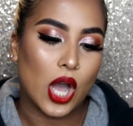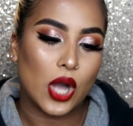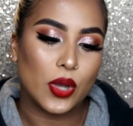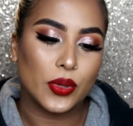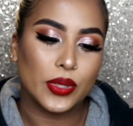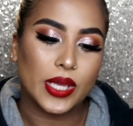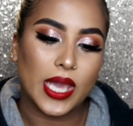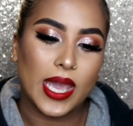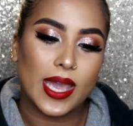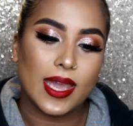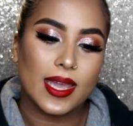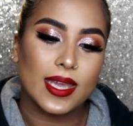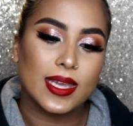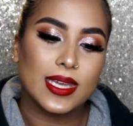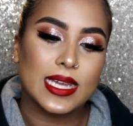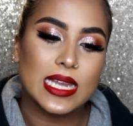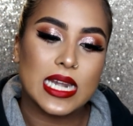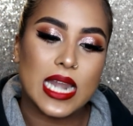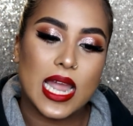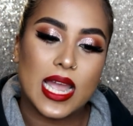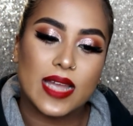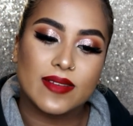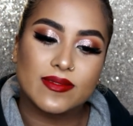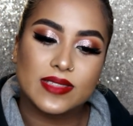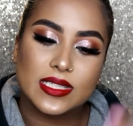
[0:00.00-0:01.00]
Okay, can
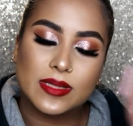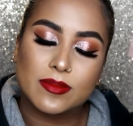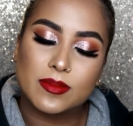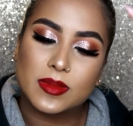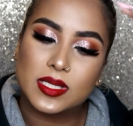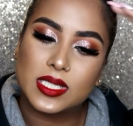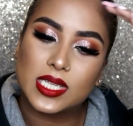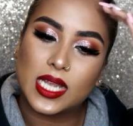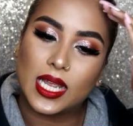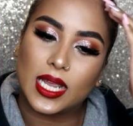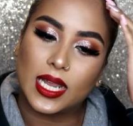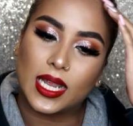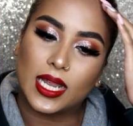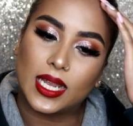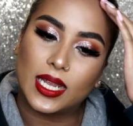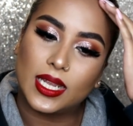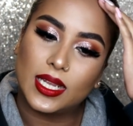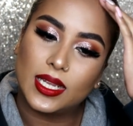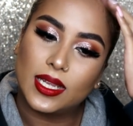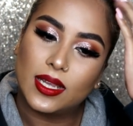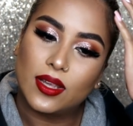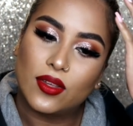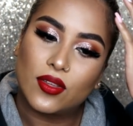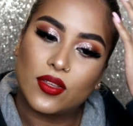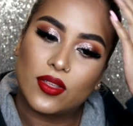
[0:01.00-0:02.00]
I have some
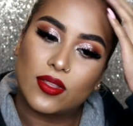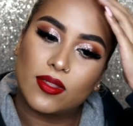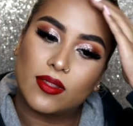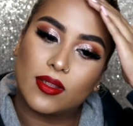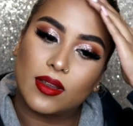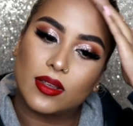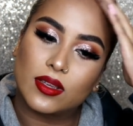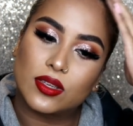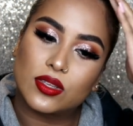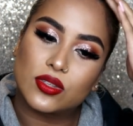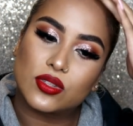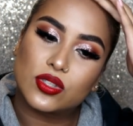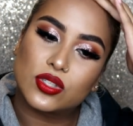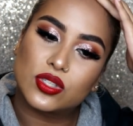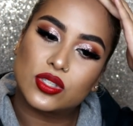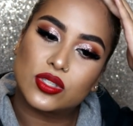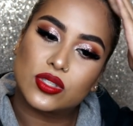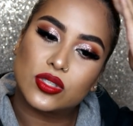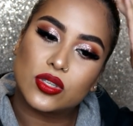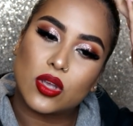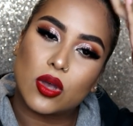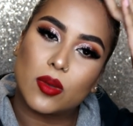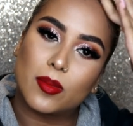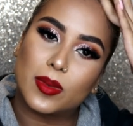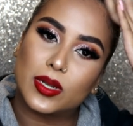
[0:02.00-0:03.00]
tea? Thank you
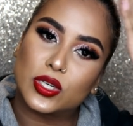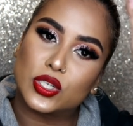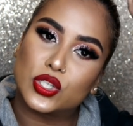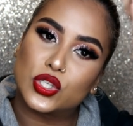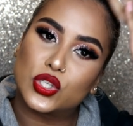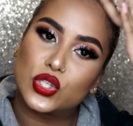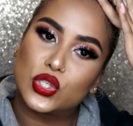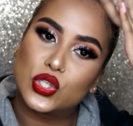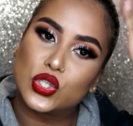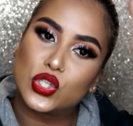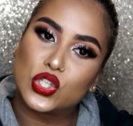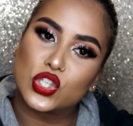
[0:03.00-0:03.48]
so much,